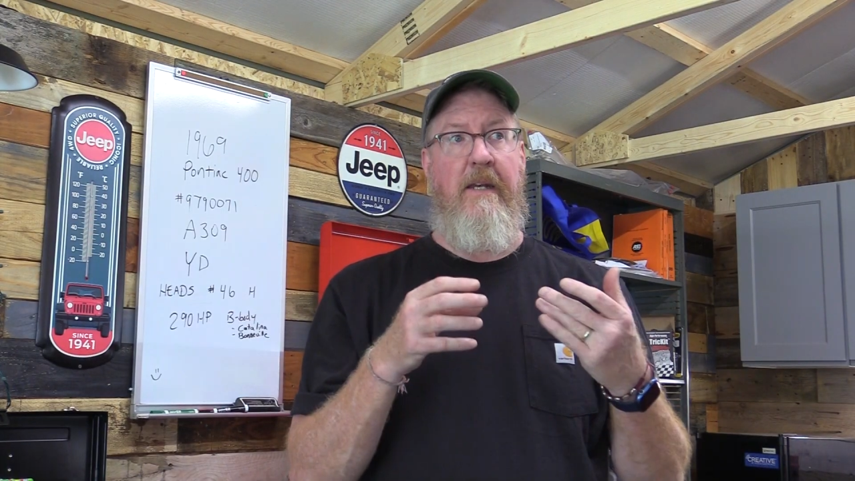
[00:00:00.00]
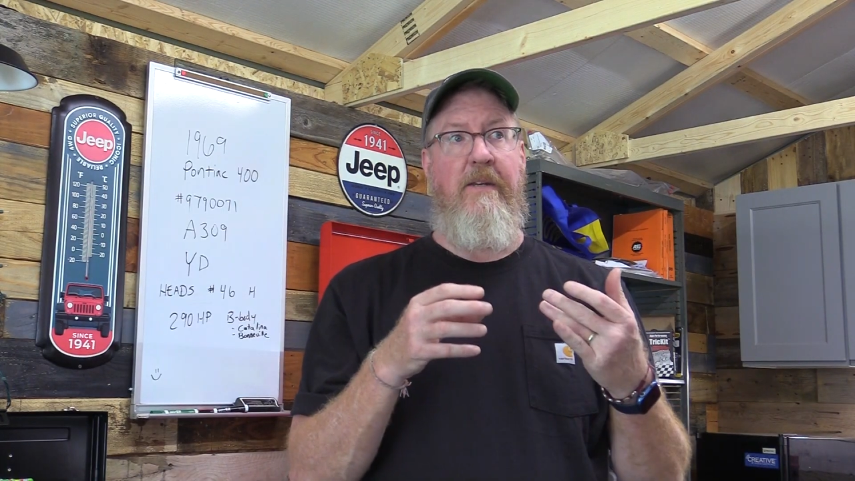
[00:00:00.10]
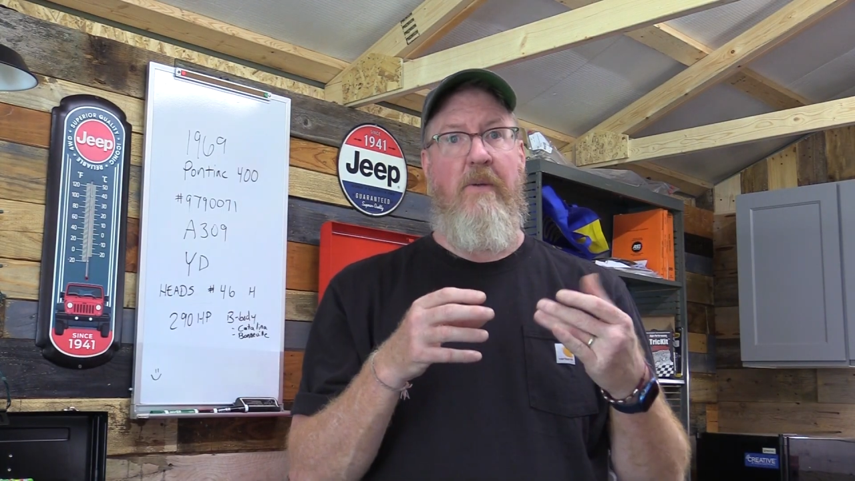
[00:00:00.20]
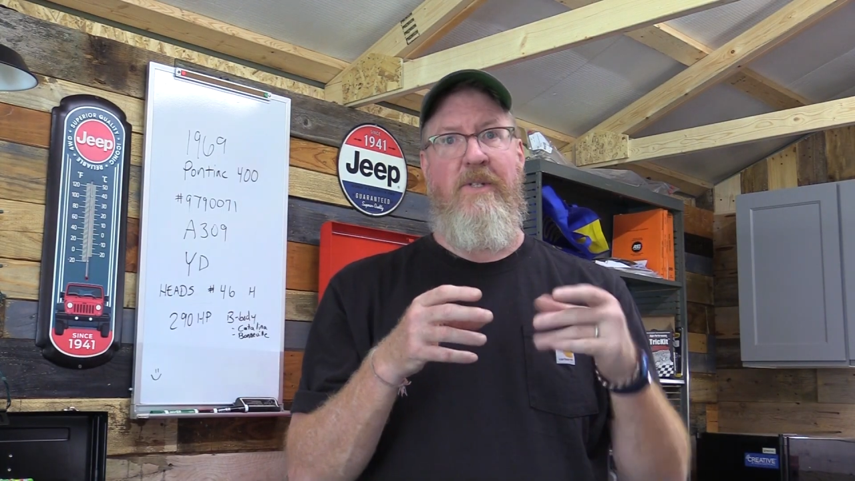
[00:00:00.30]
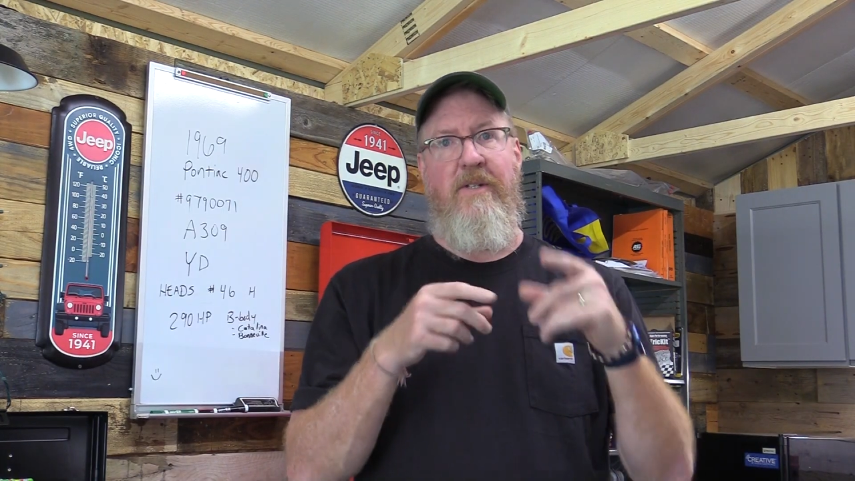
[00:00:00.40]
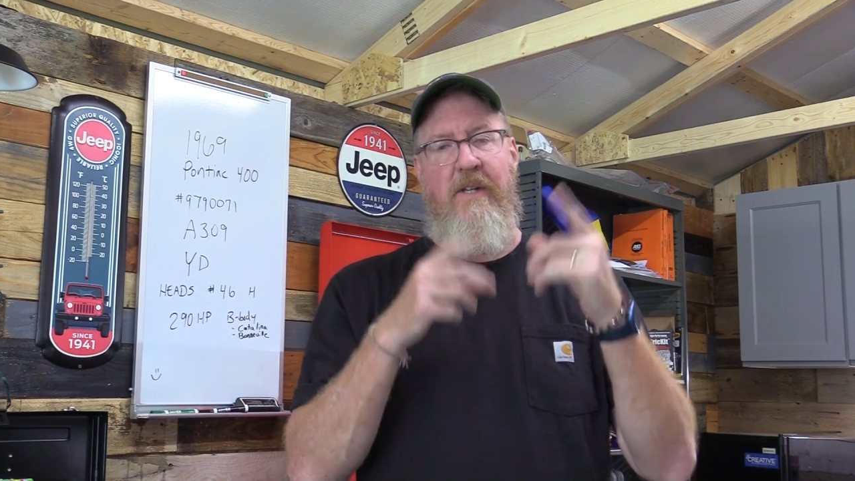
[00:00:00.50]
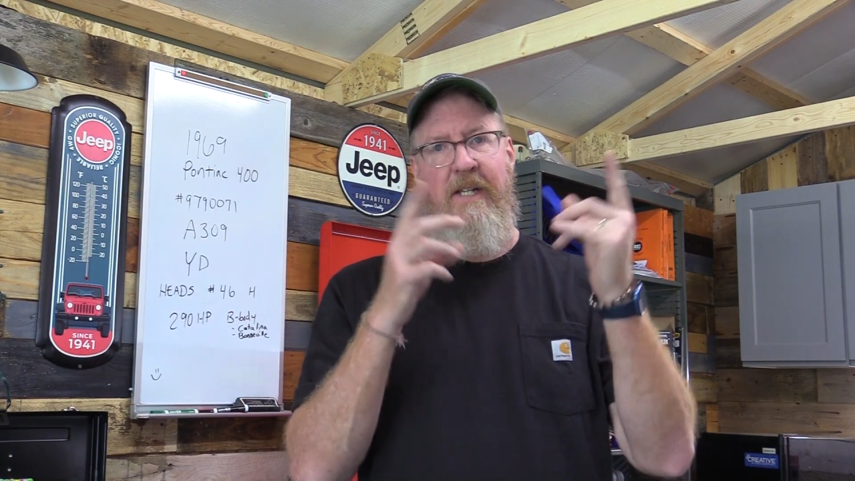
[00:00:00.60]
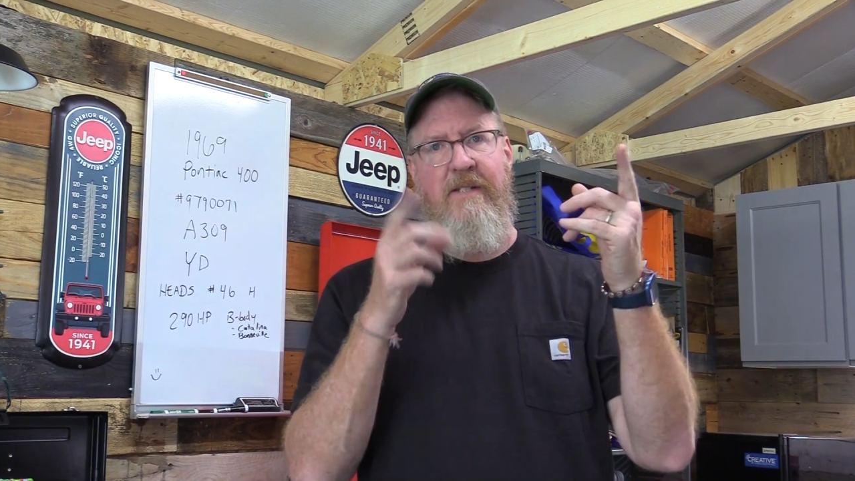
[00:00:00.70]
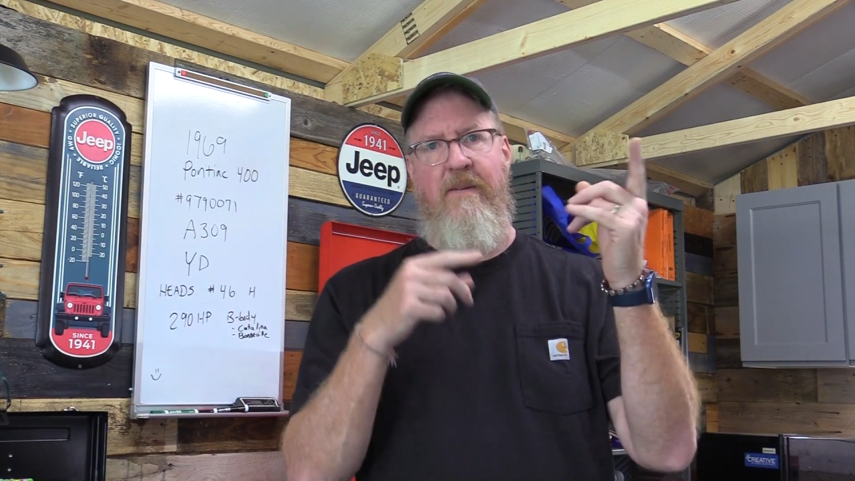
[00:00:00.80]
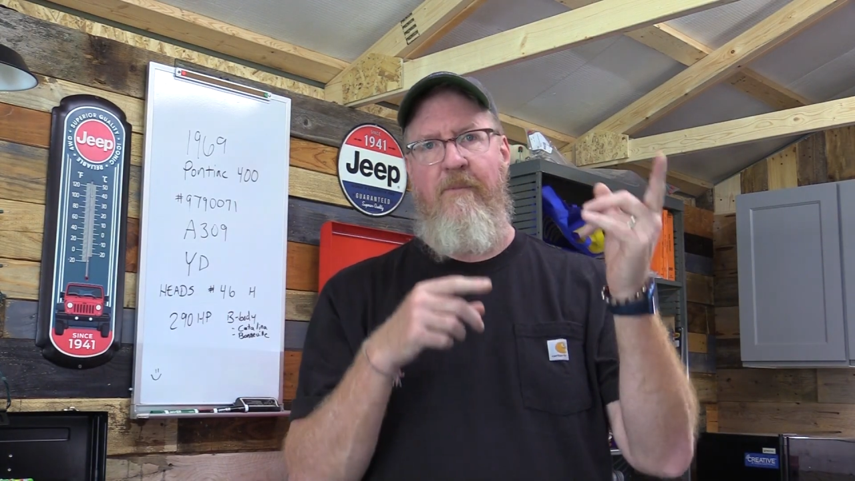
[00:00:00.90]
don't just
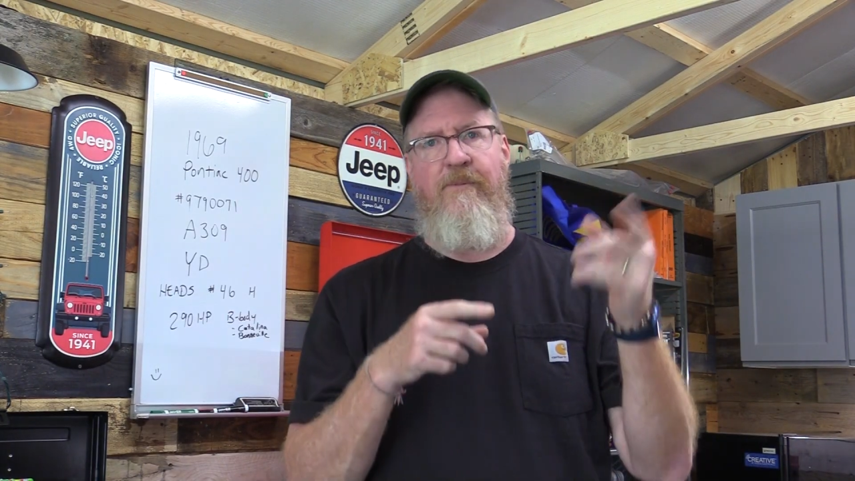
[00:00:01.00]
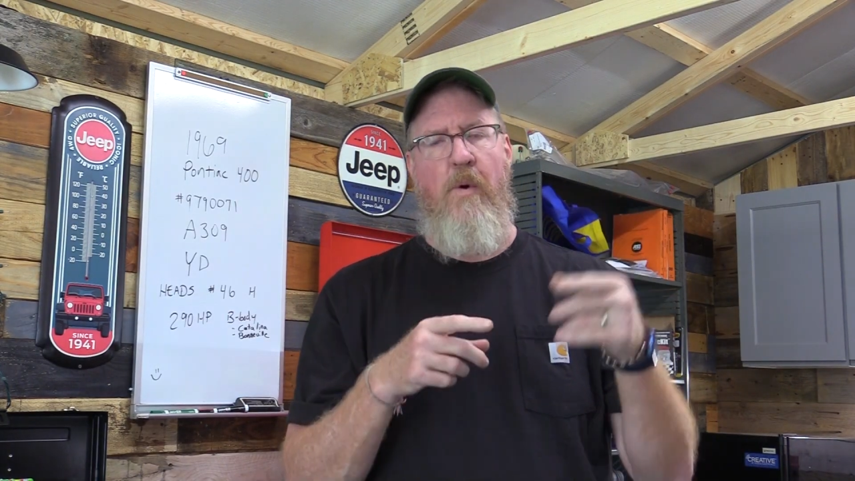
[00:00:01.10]
look at some